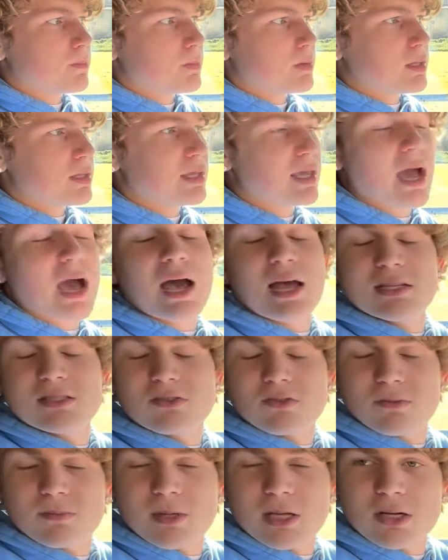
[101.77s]
guides
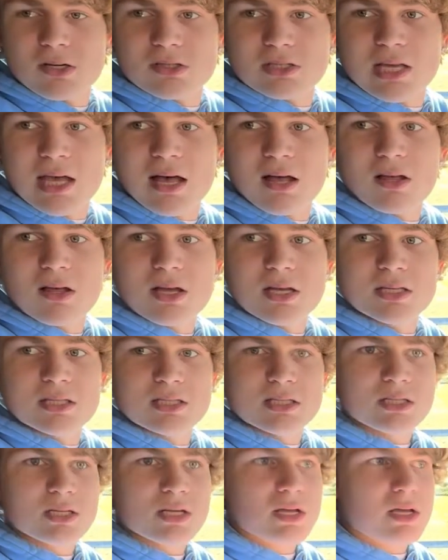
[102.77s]
from there tell
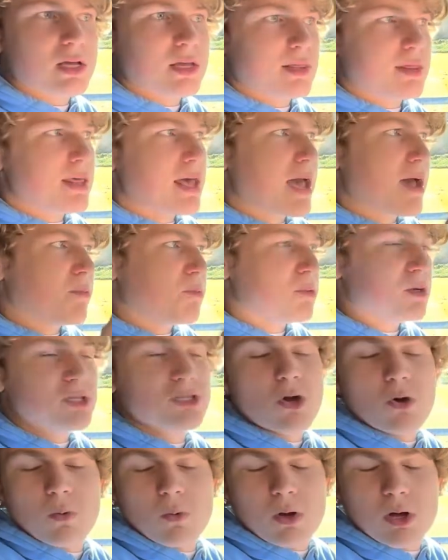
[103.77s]
us that we
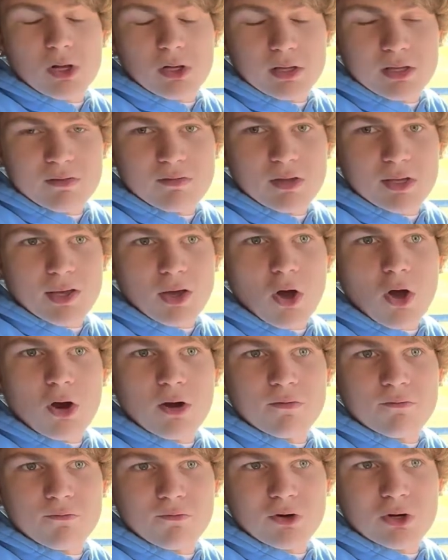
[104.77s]
don't want to leave the car
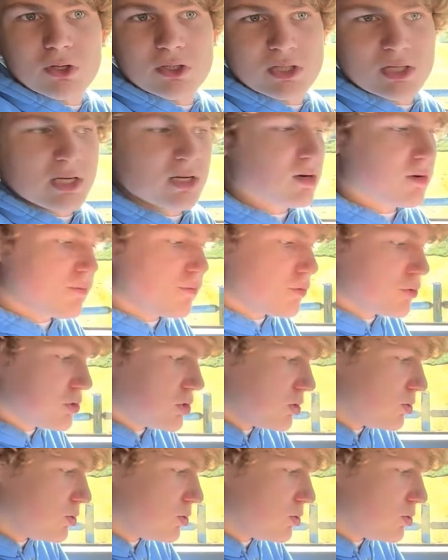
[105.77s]
in first gear for too